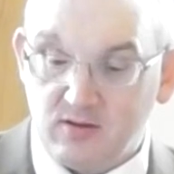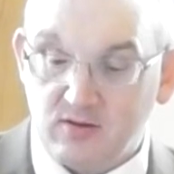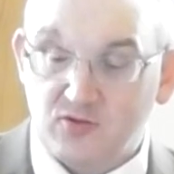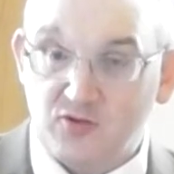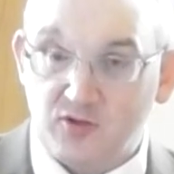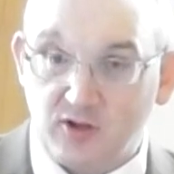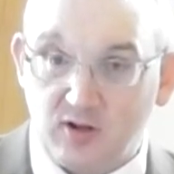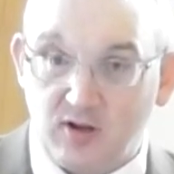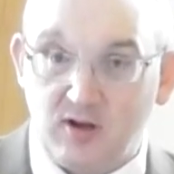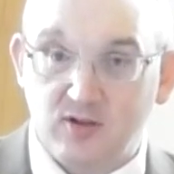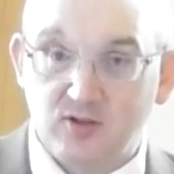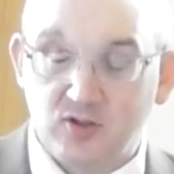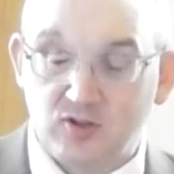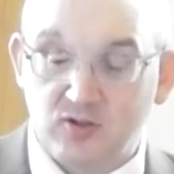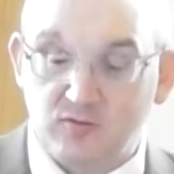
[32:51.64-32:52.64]
So the
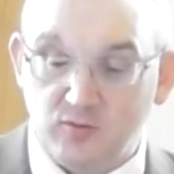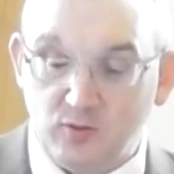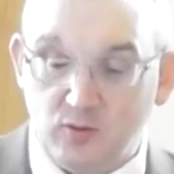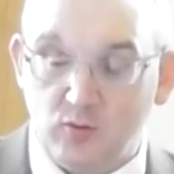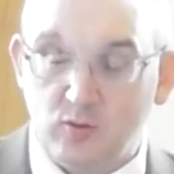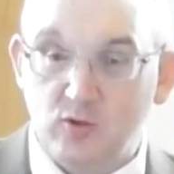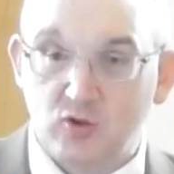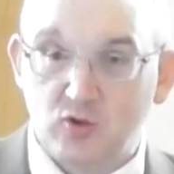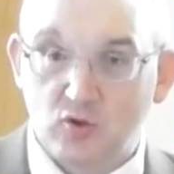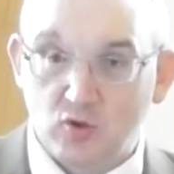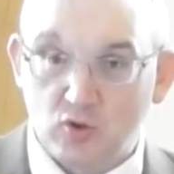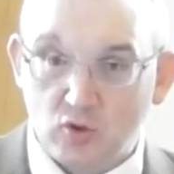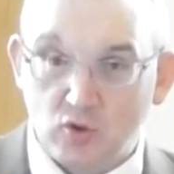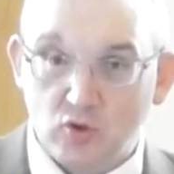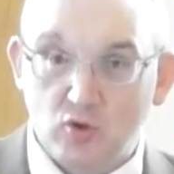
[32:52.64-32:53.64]
Colossus of Rhodes
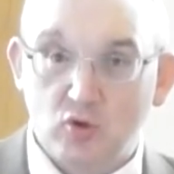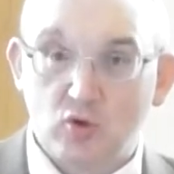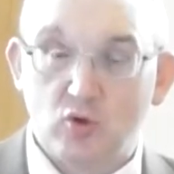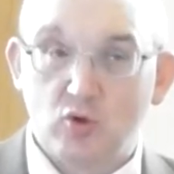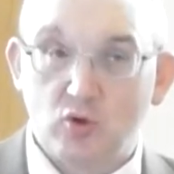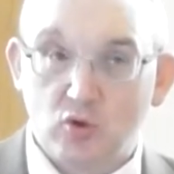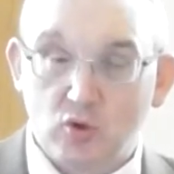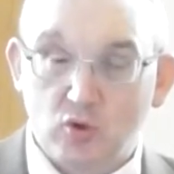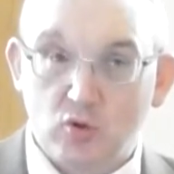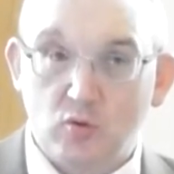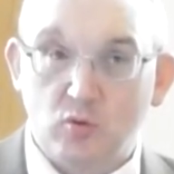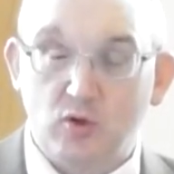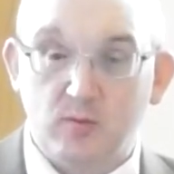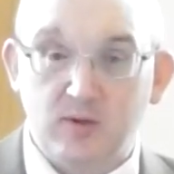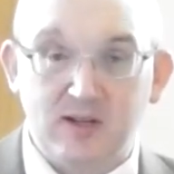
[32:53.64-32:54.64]

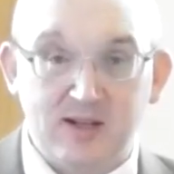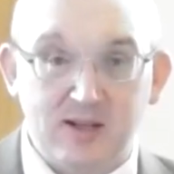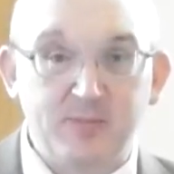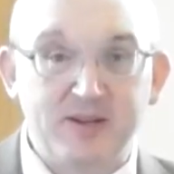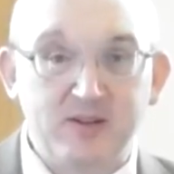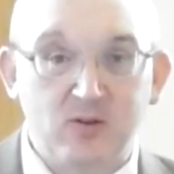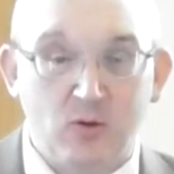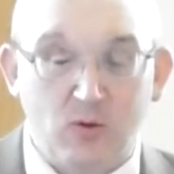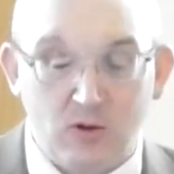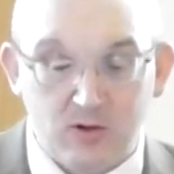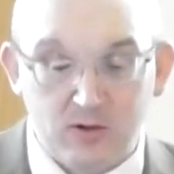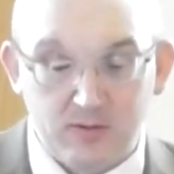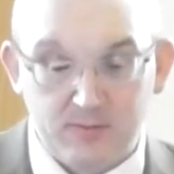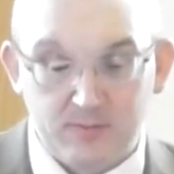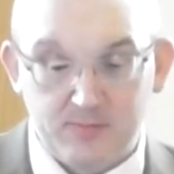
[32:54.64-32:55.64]
would have been a little bit
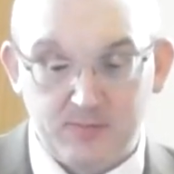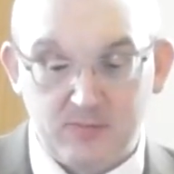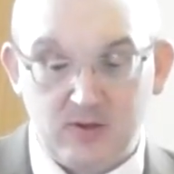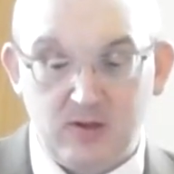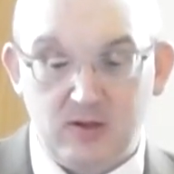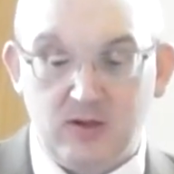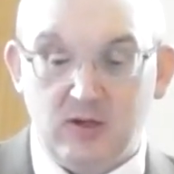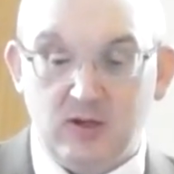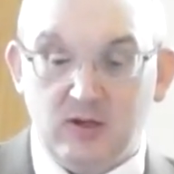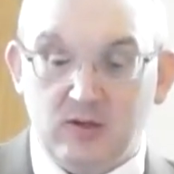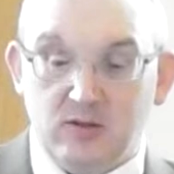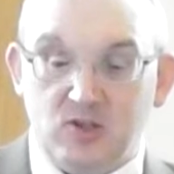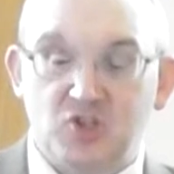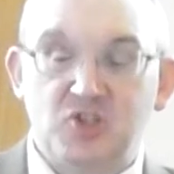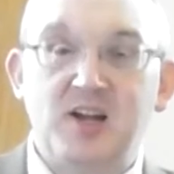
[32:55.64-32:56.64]
taller.
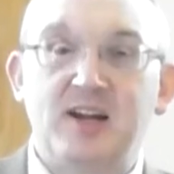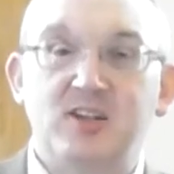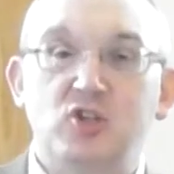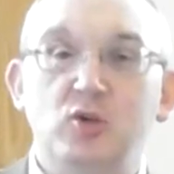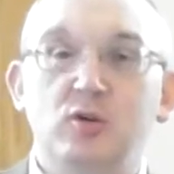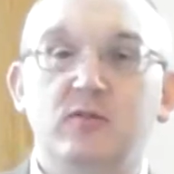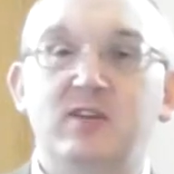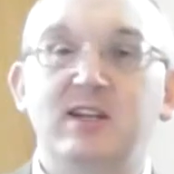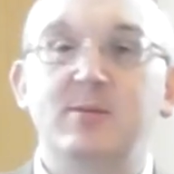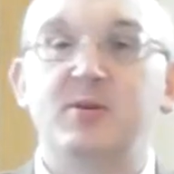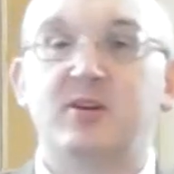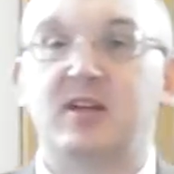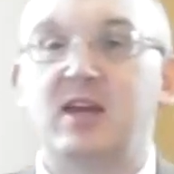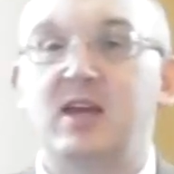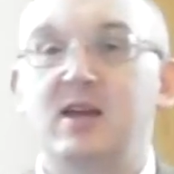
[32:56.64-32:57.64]
The Statue of
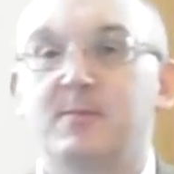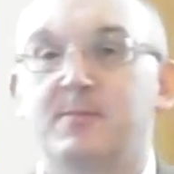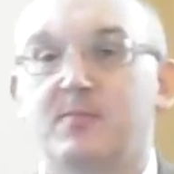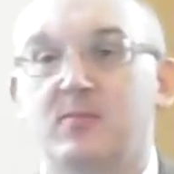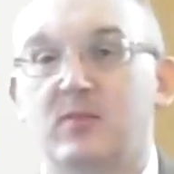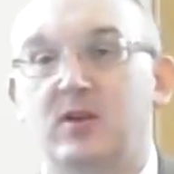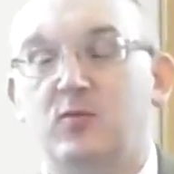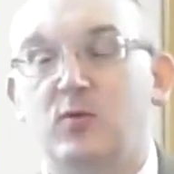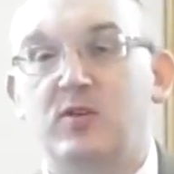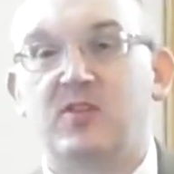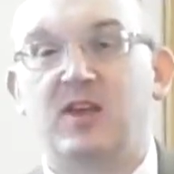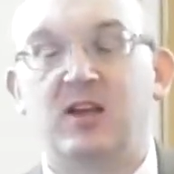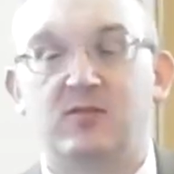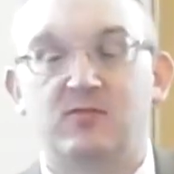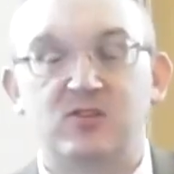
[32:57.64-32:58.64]
Liberty, if we
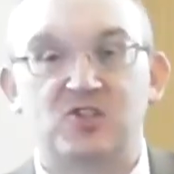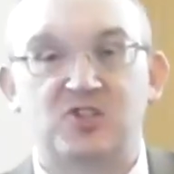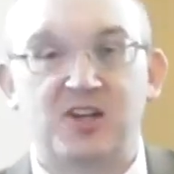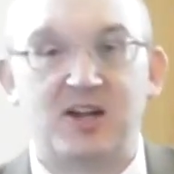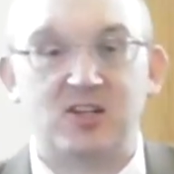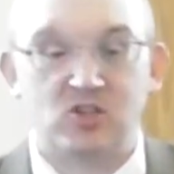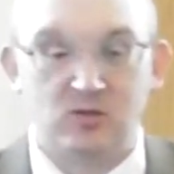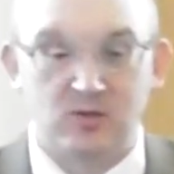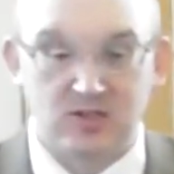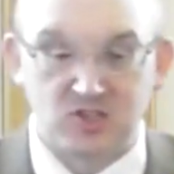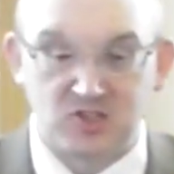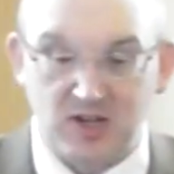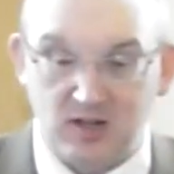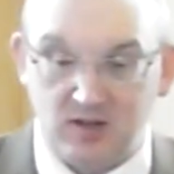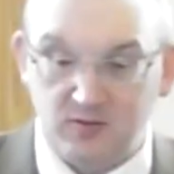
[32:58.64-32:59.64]
think of the statue
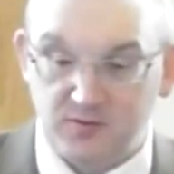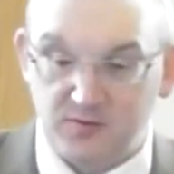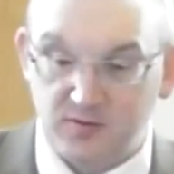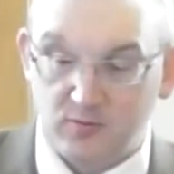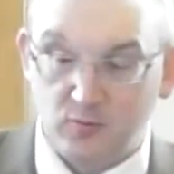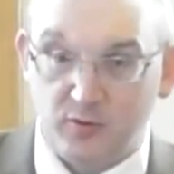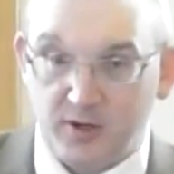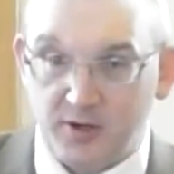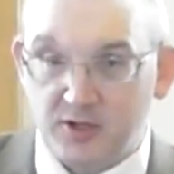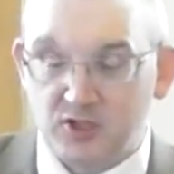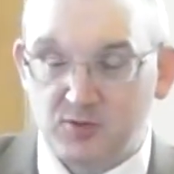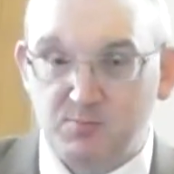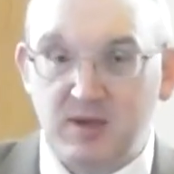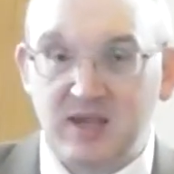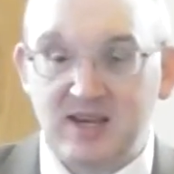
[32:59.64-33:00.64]
itself without its
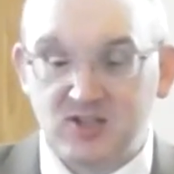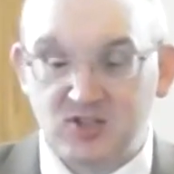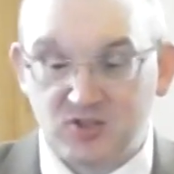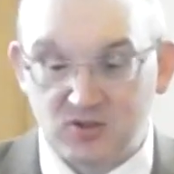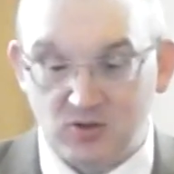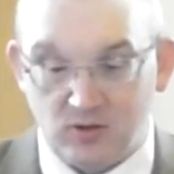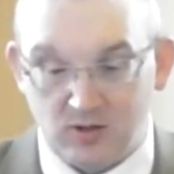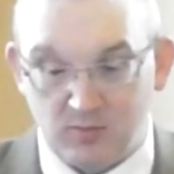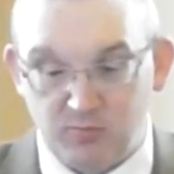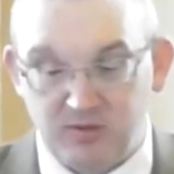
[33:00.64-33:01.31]
base or